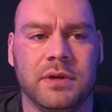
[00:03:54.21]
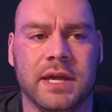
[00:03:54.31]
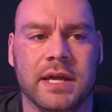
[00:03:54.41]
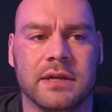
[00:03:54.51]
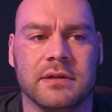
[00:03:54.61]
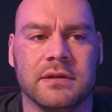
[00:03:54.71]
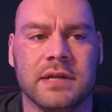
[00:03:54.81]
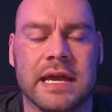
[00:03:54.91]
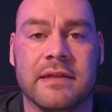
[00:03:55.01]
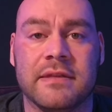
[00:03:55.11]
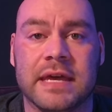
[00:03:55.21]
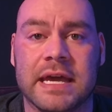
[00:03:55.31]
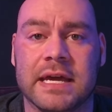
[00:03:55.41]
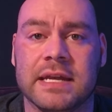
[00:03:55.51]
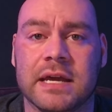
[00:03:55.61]
And at
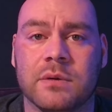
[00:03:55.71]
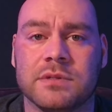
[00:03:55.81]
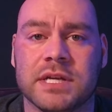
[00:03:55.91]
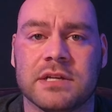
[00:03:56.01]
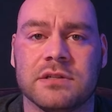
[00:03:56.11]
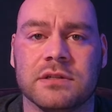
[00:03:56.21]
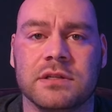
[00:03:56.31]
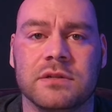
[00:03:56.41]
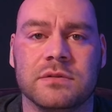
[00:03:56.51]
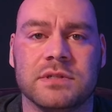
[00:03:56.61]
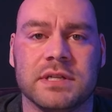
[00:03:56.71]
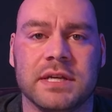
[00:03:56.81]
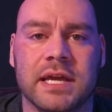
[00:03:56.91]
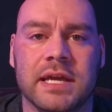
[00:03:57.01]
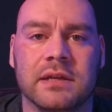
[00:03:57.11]
that, I was actually
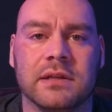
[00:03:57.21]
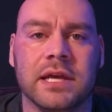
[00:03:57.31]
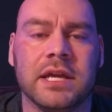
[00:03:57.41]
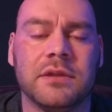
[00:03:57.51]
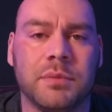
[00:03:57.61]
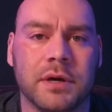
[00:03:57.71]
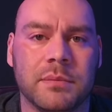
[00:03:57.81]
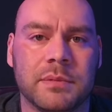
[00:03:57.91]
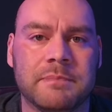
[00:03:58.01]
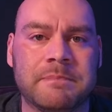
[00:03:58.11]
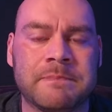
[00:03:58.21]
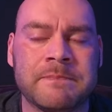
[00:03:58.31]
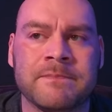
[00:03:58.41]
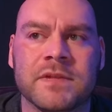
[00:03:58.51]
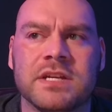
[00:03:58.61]
using a length pump.
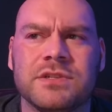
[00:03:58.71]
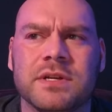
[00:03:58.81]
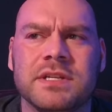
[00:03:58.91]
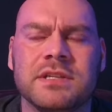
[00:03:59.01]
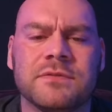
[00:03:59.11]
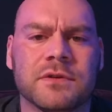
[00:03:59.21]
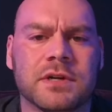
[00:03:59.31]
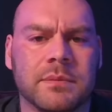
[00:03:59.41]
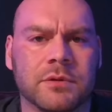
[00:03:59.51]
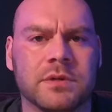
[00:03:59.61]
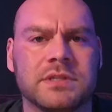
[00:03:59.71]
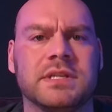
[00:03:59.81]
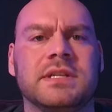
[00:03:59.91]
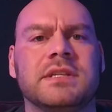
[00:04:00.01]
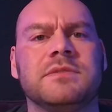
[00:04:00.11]
And so I did this for a couple of reasons.
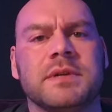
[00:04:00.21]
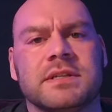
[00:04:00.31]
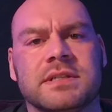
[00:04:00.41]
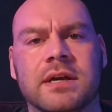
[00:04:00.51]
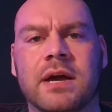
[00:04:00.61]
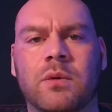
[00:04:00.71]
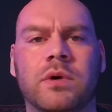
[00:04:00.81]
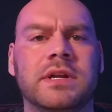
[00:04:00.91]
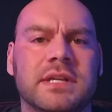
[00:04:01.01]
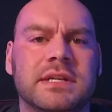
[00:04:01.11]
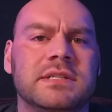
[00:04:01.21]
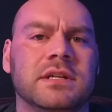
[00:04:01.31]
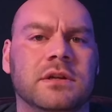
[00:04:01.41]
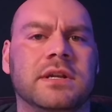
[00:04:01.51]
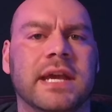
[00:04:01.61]
I did this because I wanted to
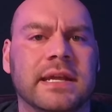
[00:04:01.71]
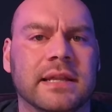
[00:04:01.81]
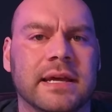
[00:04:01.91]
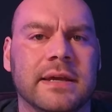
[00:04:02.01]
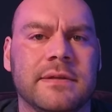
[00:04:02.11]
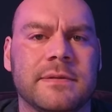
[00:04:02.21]
continue to gain length.